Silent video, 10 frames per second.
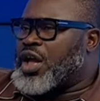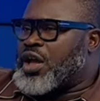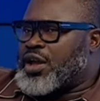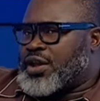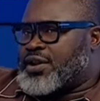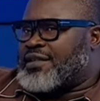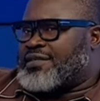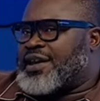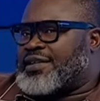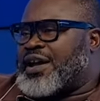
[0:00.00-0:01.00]
the
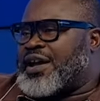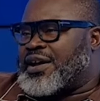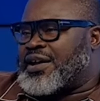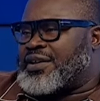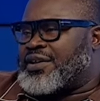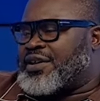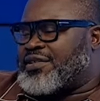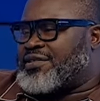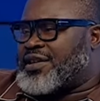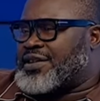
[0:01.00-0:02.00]
sector, the education
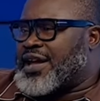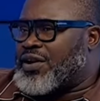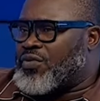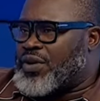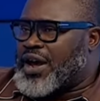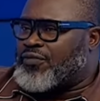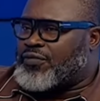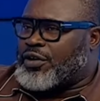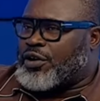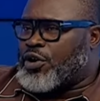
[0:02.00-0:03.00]
sector, would have
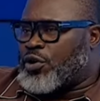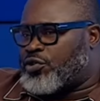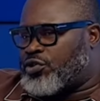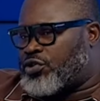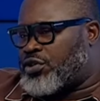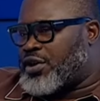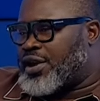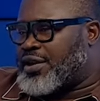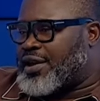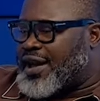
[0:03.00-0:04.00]
lost
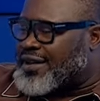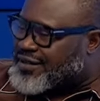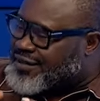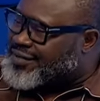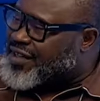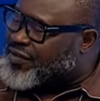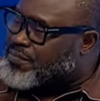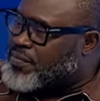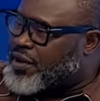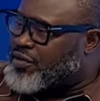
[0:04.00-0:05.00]
at least 7
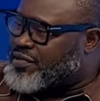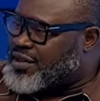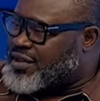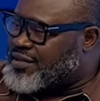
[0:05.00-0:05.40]
billion cedis